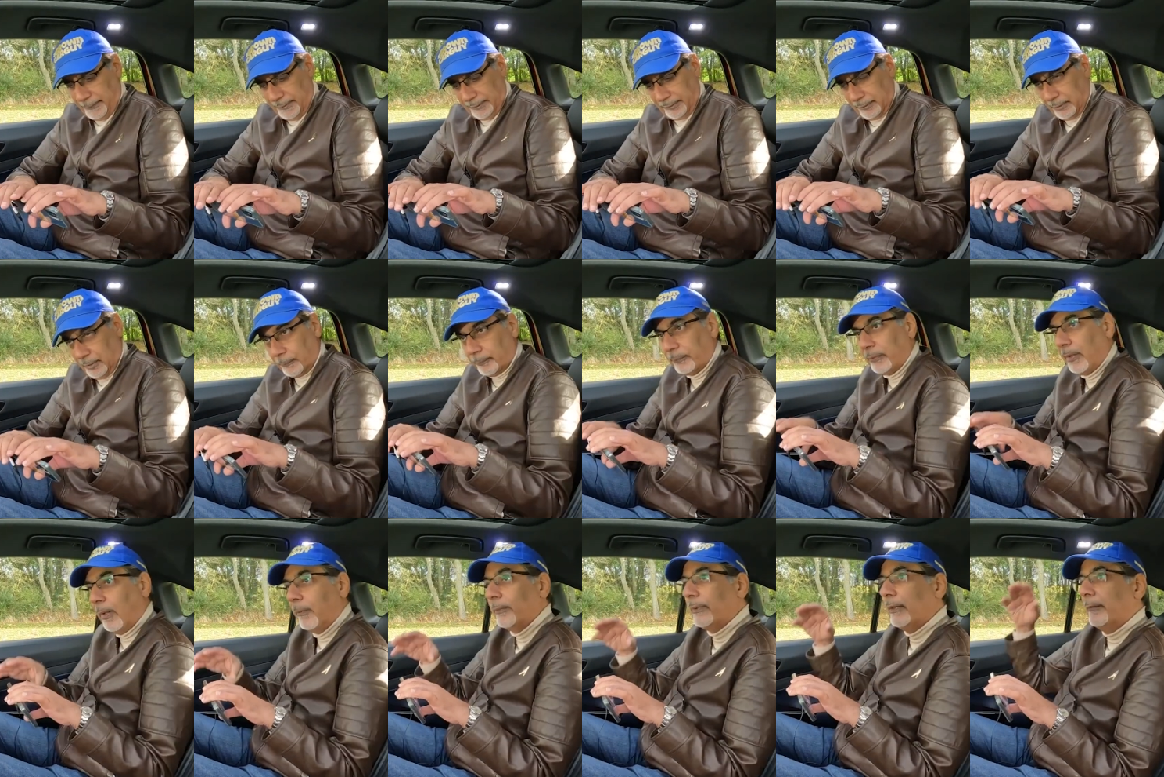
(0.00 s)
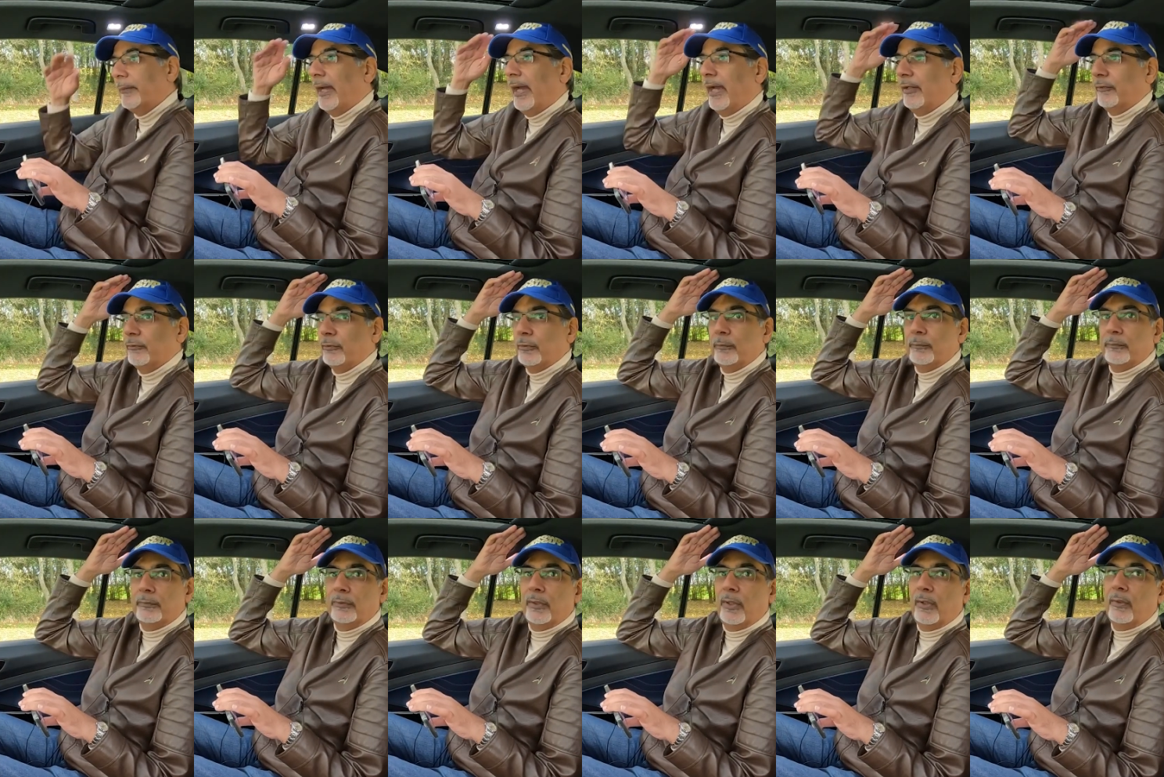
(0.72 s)
That's not a problem.
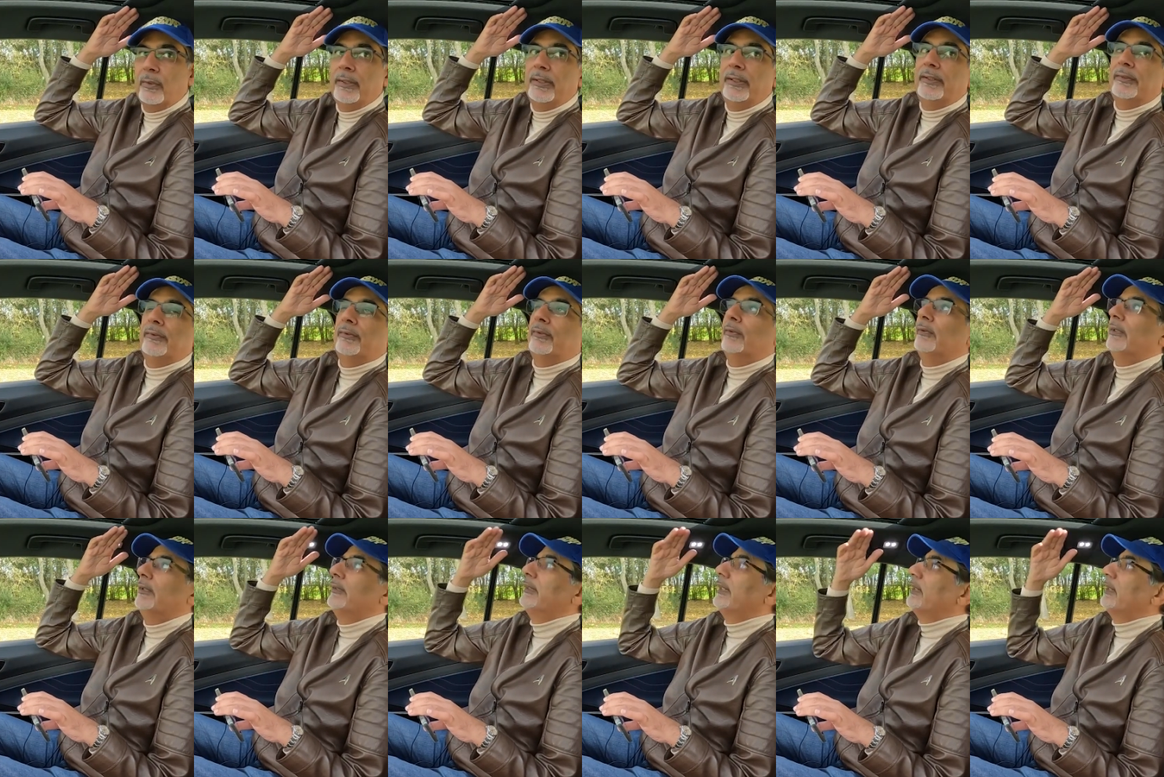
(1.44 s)
Headroom, no issue.